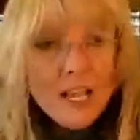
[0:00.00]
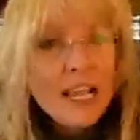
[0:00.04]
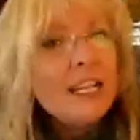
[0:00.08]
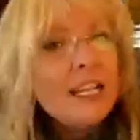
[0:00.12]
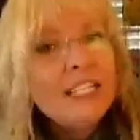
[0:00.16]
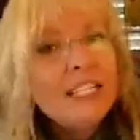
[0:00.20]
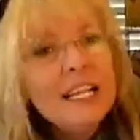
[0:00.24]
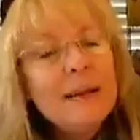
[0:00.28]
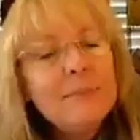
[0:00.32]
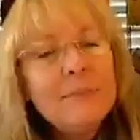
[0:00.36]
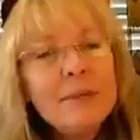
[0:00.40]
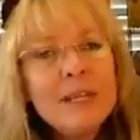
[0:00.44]

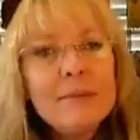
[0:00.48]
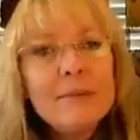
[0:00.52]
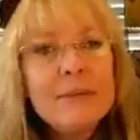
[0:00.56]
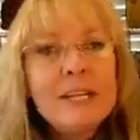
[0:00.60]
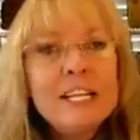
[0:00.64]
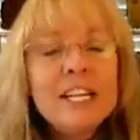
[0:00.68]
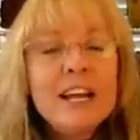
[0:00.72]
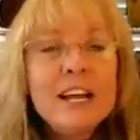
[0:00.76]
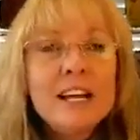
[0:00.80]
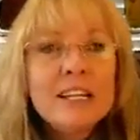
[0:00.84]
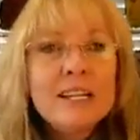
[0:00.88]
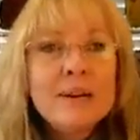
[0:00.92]
is I'm going to
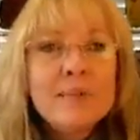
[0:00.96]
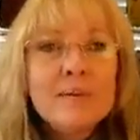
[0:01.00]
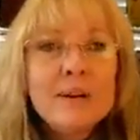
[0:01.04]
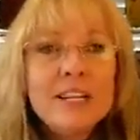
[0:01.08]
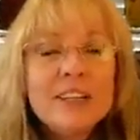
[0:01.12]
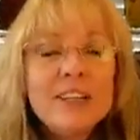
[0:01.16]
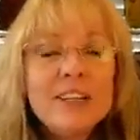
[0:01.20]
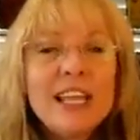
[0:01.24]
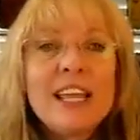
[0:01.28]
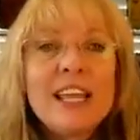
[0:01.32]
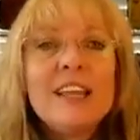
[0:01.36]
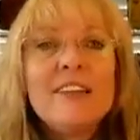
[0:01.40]
be talking
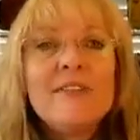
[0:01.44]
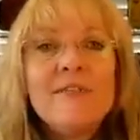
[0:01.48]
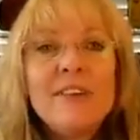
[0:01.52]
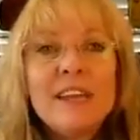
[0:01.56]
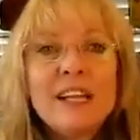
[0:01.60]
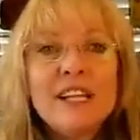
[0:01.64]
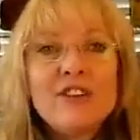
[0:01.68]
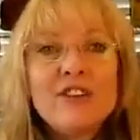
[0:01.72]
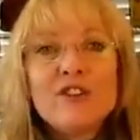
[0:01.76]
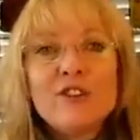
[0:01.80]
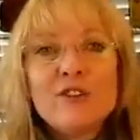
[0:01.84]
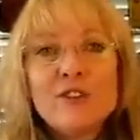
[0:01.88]
about the
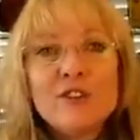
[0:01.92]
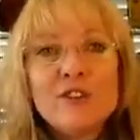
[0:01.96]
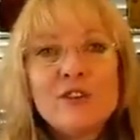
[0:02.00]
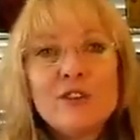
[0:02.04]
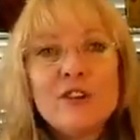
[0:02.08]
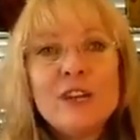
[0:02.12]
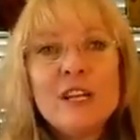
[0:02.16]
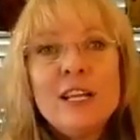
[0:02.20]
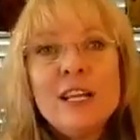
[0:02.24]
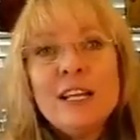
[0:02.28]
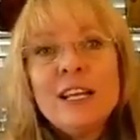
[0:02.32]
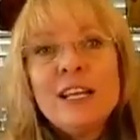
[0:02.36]

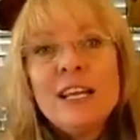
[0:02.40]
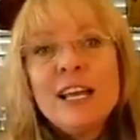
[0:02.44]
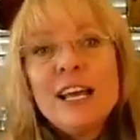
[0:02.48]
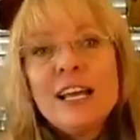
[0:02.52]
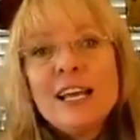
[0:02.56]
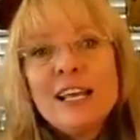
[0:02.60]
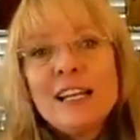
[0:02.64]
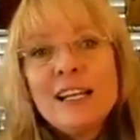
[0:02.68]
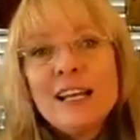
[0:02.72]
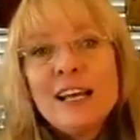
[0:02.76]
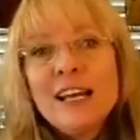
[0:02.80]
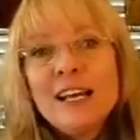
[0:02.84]
adventure,
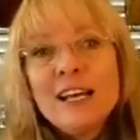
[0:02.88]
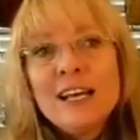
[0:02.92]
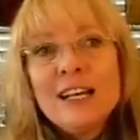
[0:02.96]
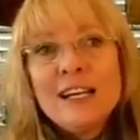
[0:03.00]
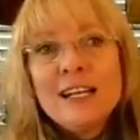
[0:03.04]
and